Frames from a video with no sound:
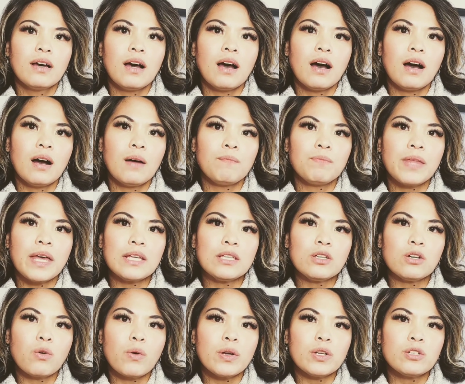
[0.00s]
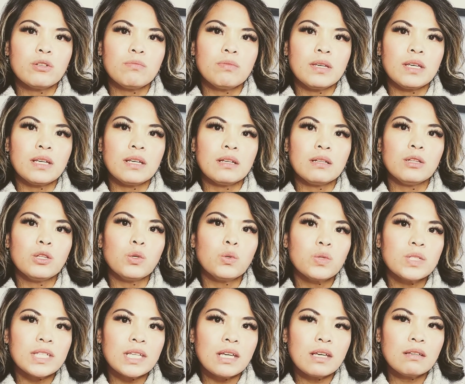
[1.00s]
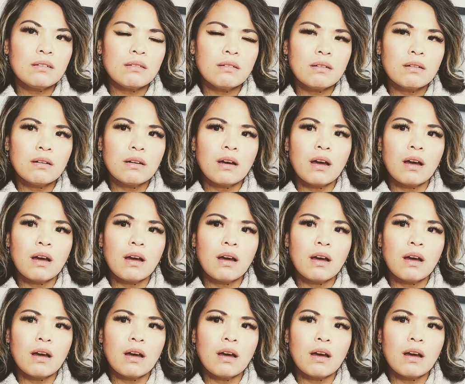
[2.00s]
that you're going to be losing?